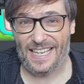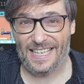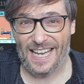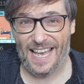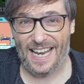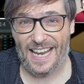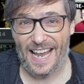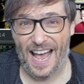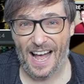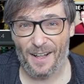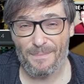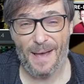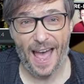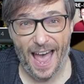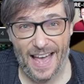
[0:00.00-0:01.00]
in getting
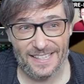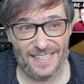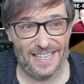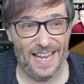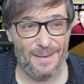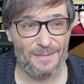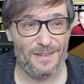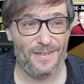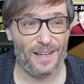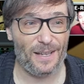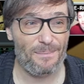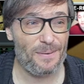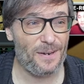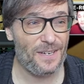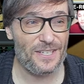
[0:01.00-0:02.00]
help as a game
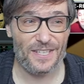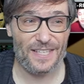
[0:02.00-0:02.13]
developer,